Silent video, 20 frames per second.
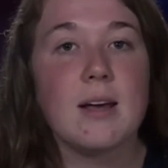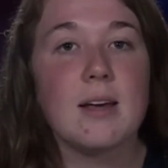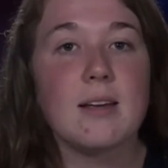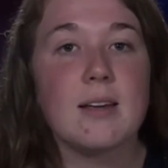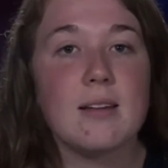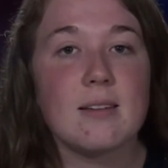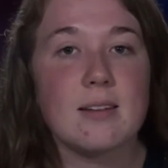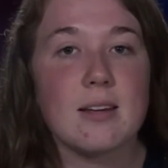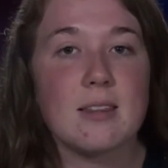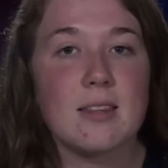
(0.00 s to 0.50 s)

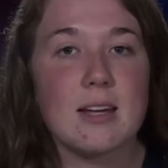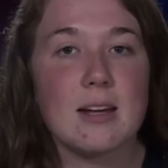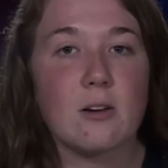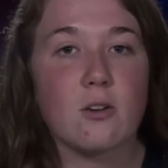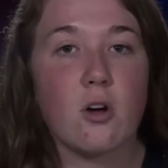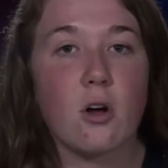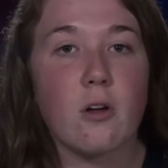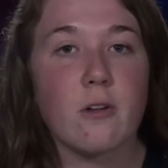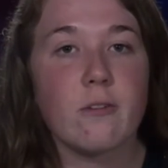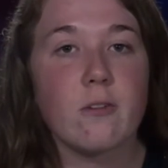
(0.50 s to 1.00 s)
He said they
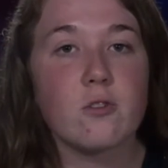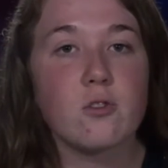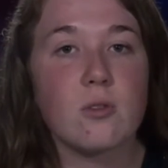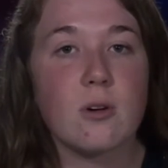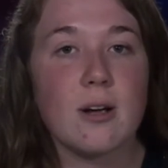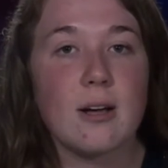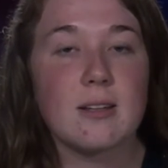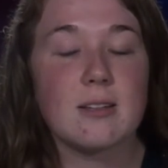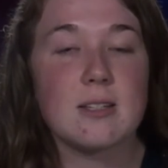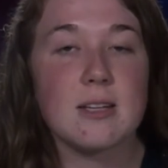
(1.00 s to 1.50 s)
are also
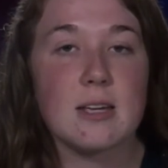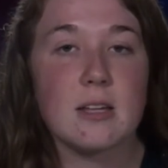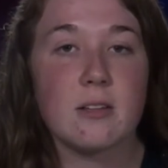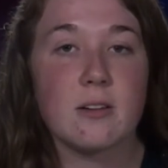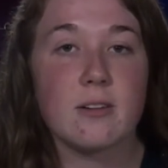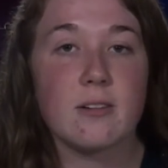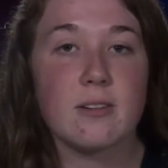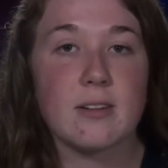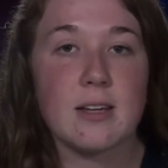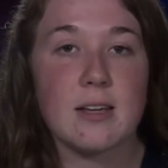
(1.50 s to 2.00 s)
trying to
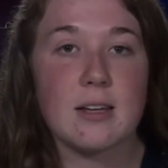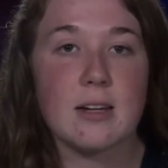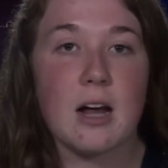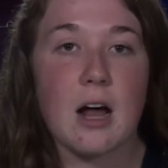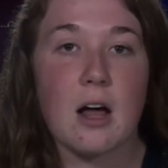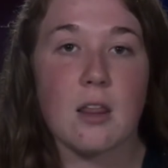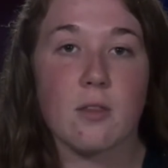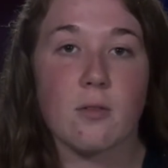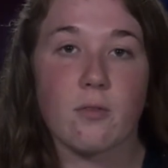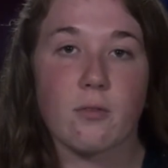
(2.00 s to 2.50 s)
intercede
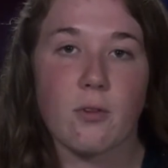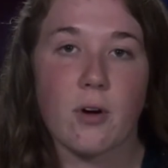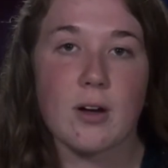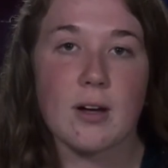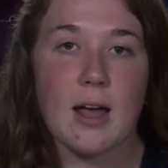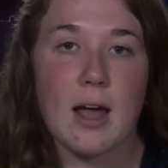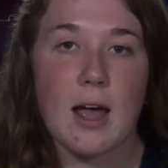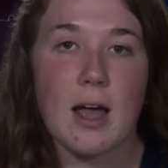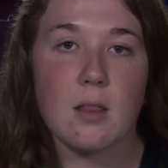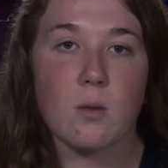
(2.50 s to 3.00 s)
on the
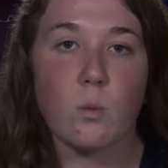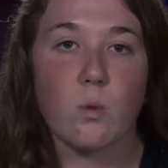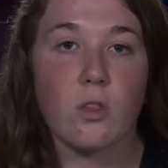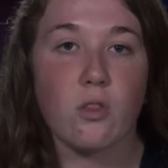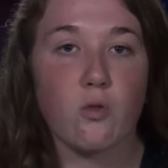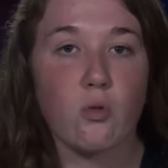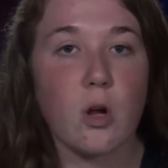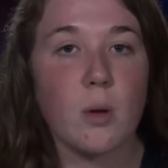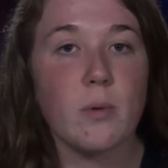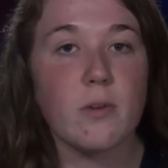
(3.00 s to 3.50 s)
front end
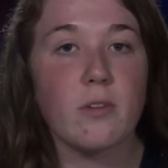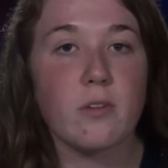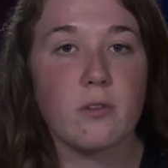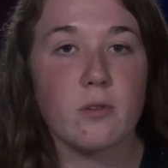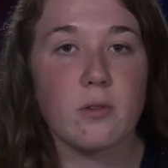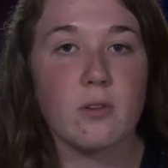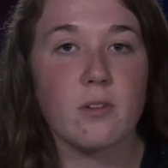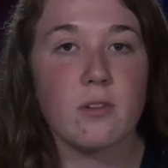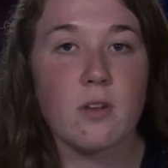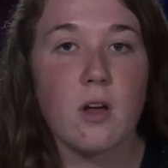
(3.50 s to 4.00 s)
with troubled
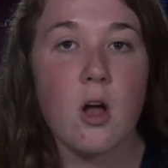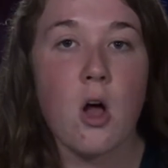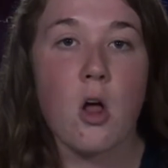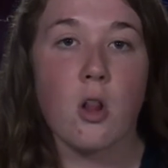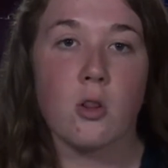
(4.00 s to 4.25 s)
students